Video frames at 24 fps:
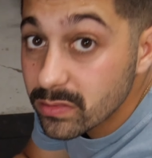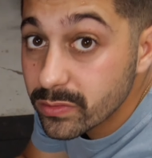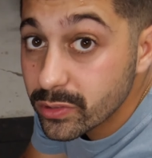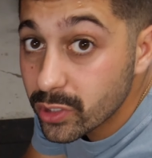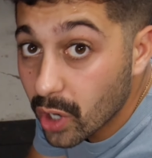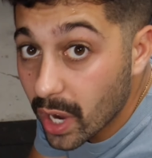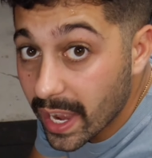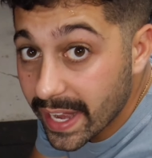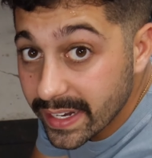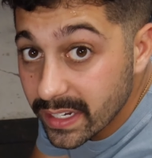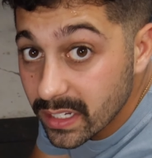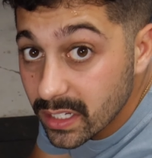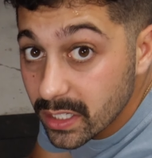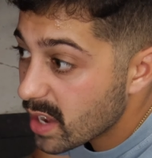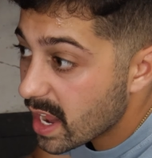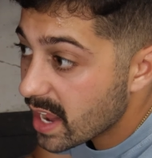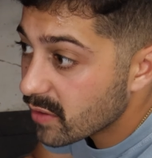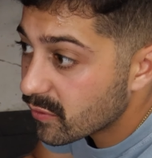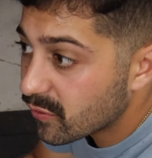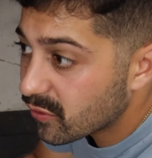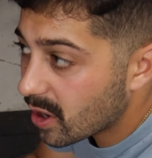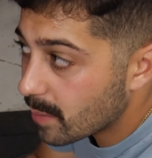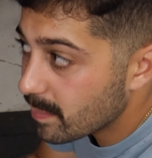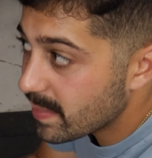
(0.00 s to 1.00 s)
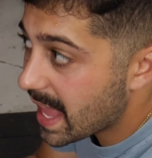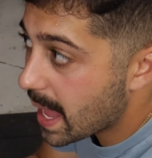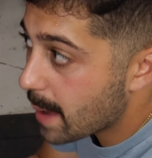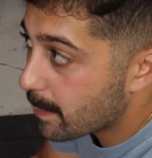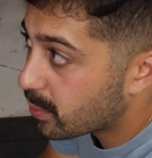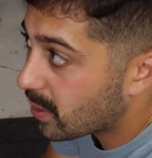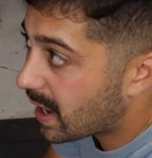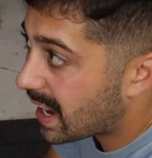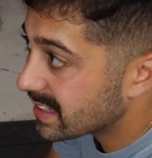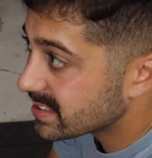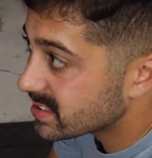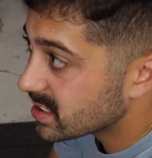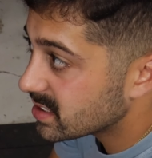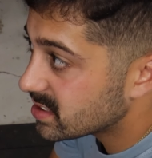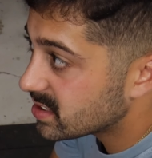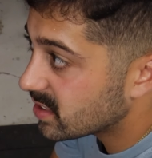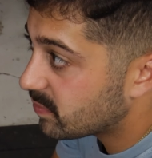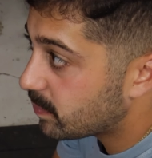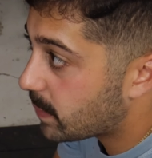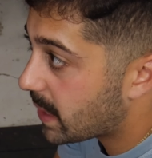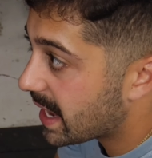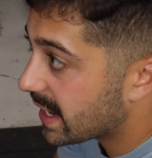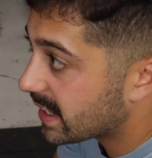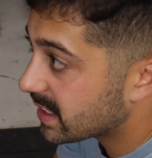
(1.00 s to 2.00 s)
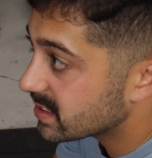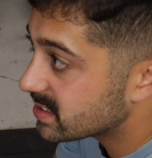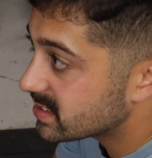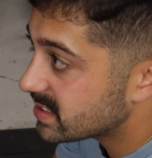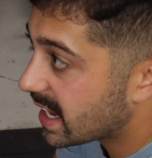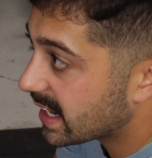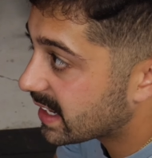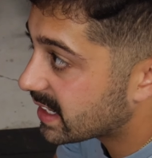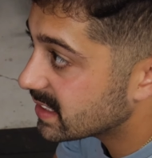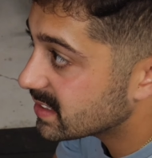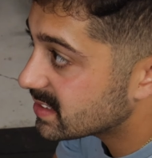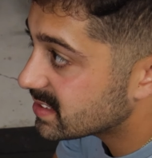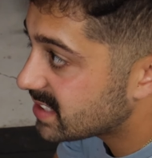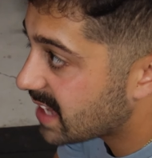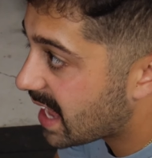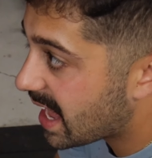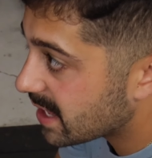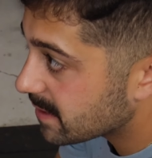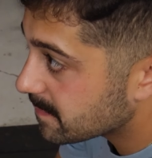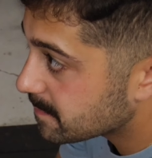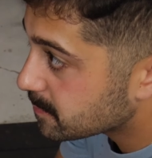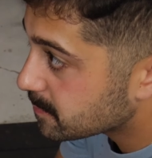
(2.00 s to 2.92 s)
great. And from that process of buying a second set,